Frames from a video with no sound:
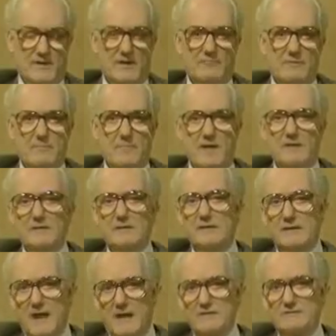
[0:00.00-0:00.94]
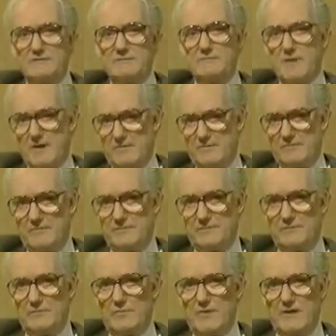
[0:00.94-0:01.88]
but he rebelled against
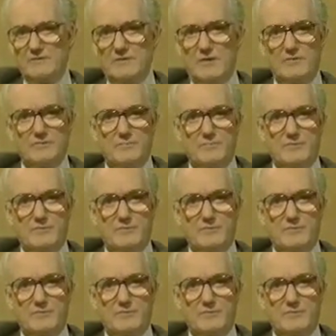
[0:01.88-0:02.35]
both and went on